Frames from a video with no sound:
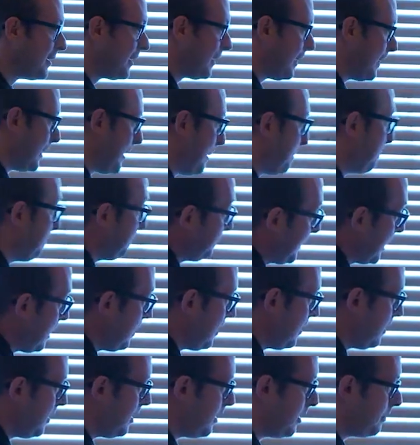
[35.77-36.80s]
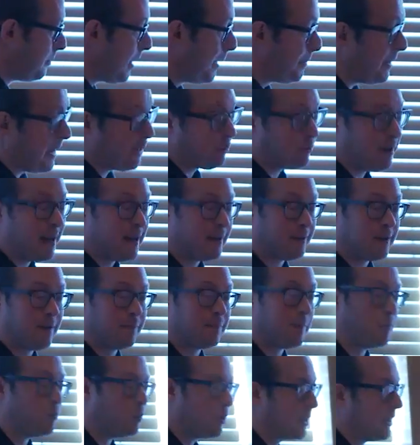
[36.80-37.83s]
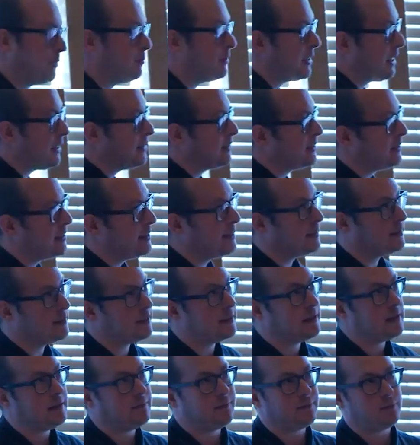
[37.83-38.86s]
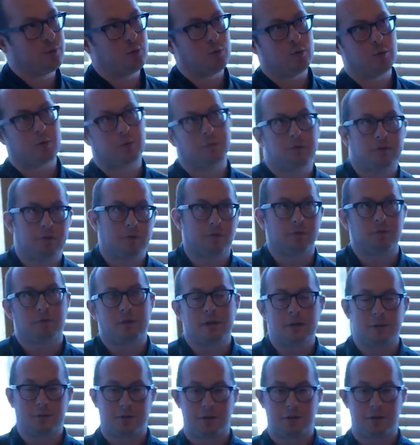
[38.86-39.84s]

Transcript: My background, I've been working with NCC for 3 or